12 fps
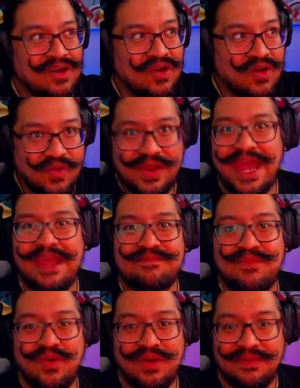create
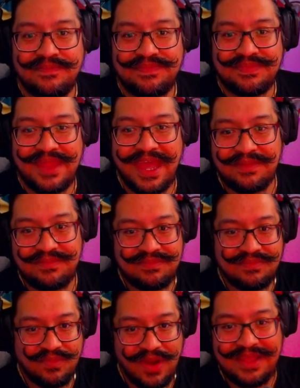more. And
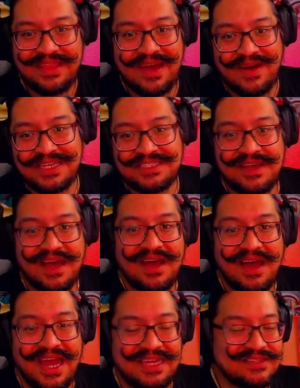right now, I
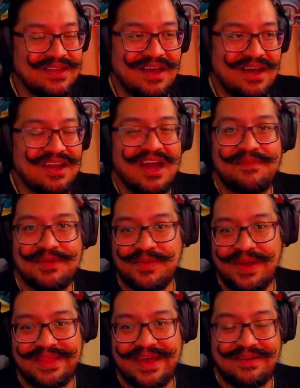saw I saw a comment
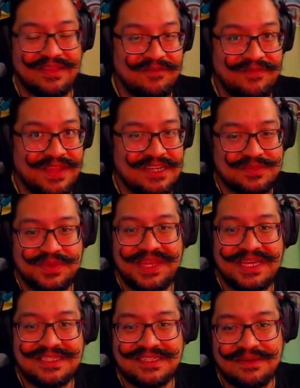right now, and I'll finish with
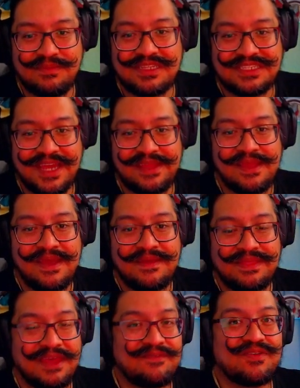this. Someone said
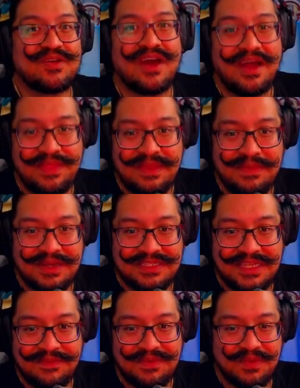they've forgotten about
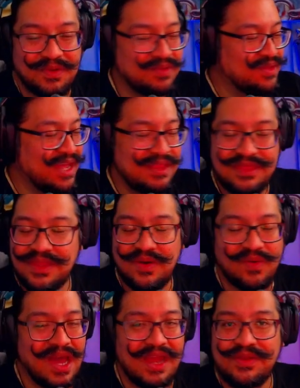Save the World, and
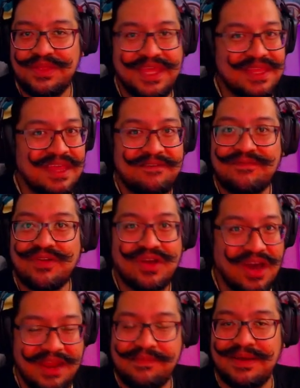no, I don't think they
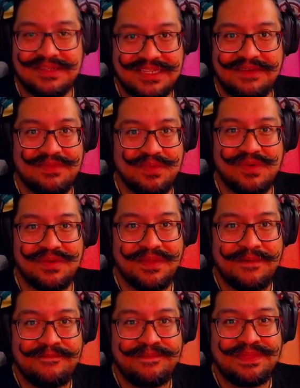forgot about Save the World.
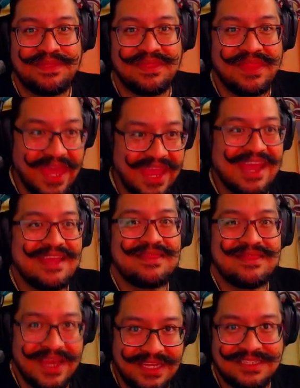They
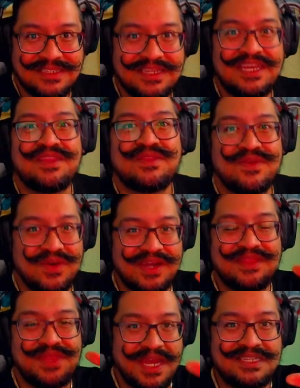intentionally took
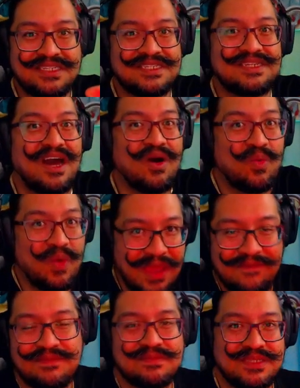attention
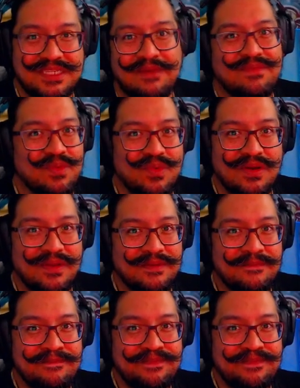away from Save the World.